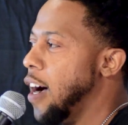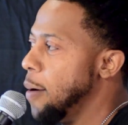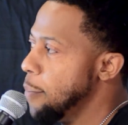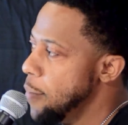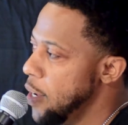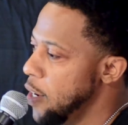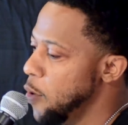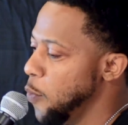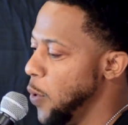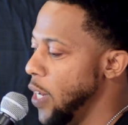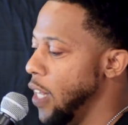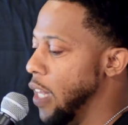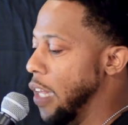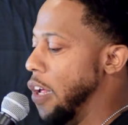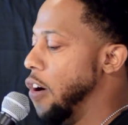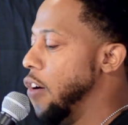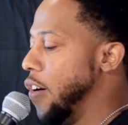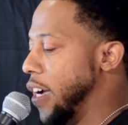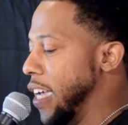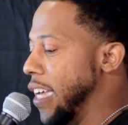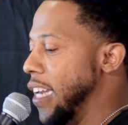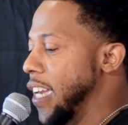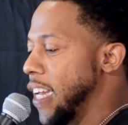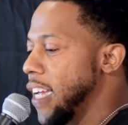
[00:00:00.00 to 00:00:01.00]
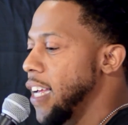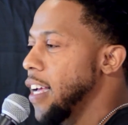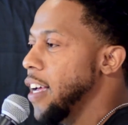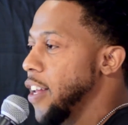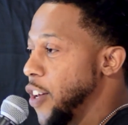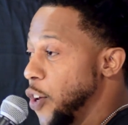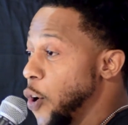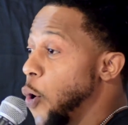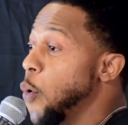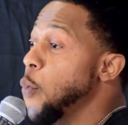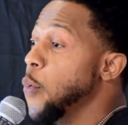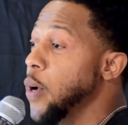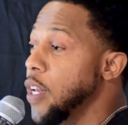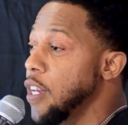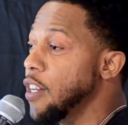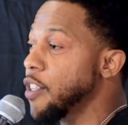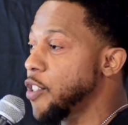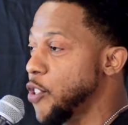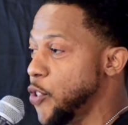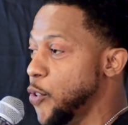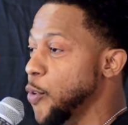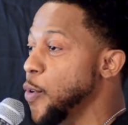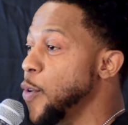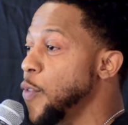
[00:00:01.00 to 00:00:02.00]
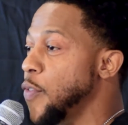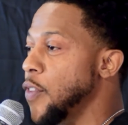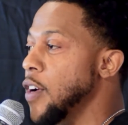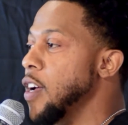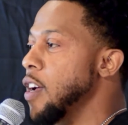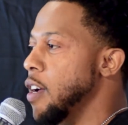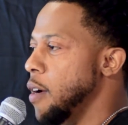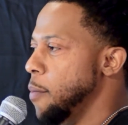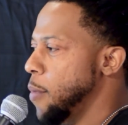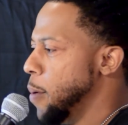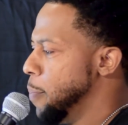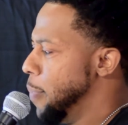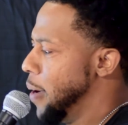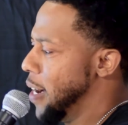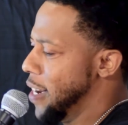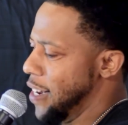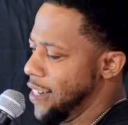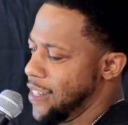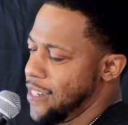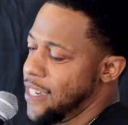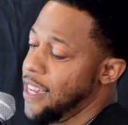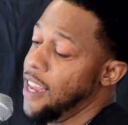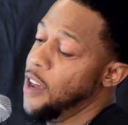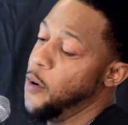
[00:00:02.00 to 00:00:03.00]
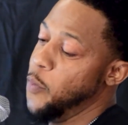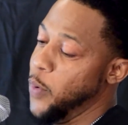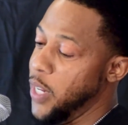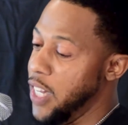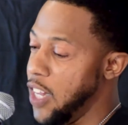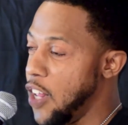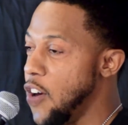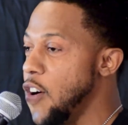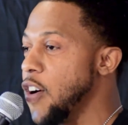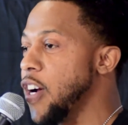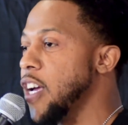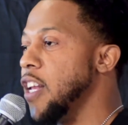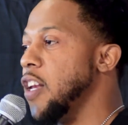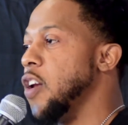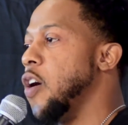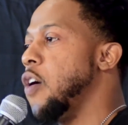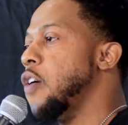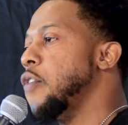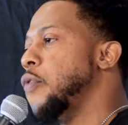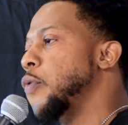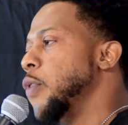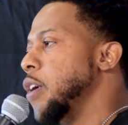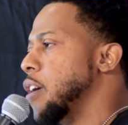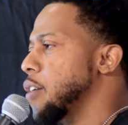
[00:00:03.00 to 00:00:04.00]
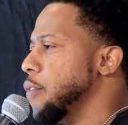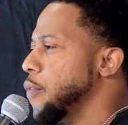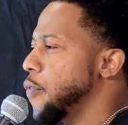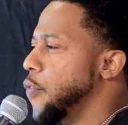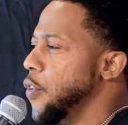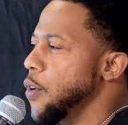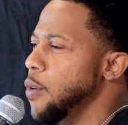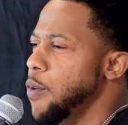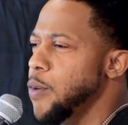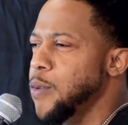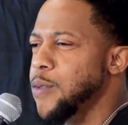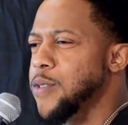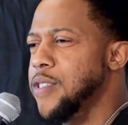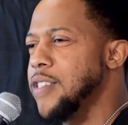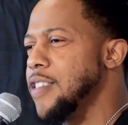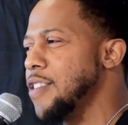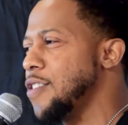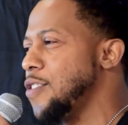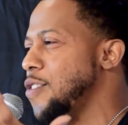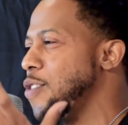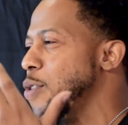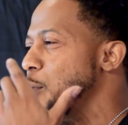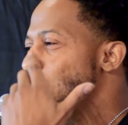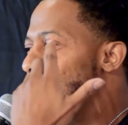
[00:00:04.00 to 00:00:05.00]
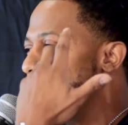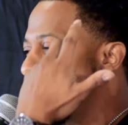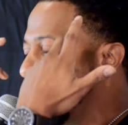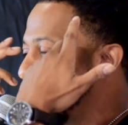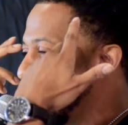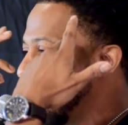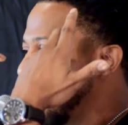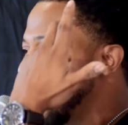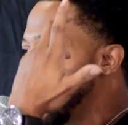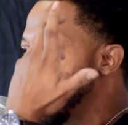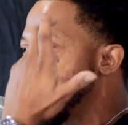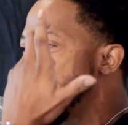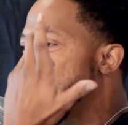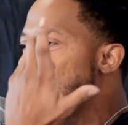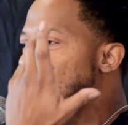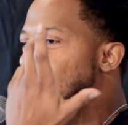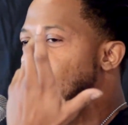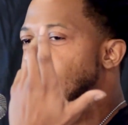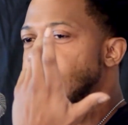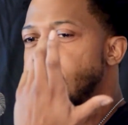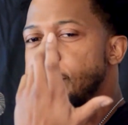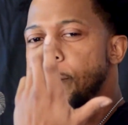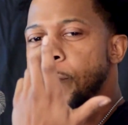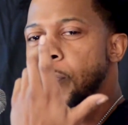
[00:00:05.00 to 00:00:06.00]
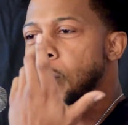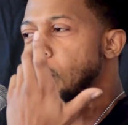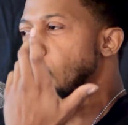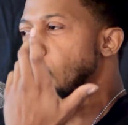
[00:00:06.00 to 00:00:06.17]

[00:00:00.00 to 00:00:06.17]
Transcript: I mean, we logging in knowing the truth. But by the time we logging off, we confused. It's too opinionated.